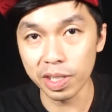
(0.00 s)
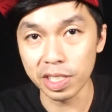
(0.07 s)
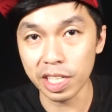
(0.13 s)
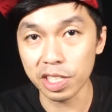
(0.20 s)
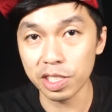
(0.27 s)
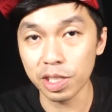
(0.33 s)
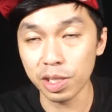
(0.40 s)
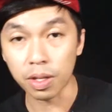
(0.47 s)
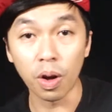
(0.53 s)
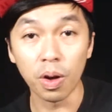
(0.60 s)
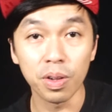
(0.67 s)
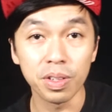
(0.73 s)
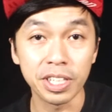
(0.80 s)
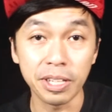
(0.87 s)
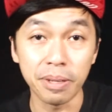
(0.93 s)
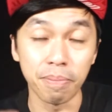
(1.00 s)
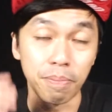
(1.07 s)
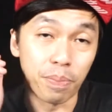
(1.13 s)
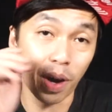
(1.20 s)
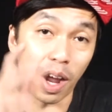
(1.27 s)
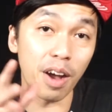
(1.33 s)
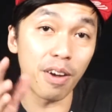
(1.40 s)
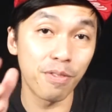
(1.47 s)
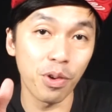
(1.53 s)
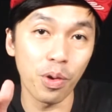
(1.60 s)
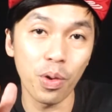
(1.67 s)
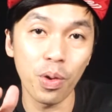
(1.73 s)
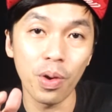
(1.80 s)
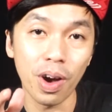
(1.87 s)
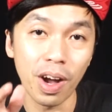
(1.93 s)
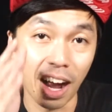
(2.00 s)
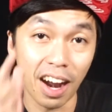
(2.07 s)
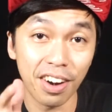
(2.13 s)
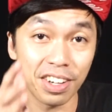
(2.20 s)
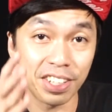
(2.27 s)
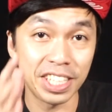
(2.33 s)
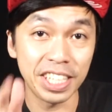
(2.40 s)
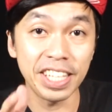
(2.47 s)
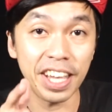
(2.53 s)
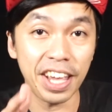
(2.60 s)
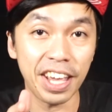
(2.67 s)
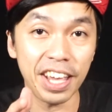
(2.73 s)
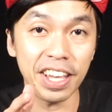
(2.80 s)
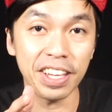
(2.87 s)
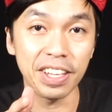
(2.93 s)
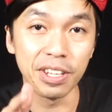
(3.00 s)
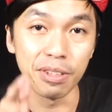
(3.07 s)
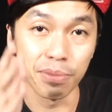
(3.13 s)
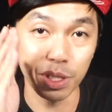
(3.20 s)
It's actually called the Bravo RTA.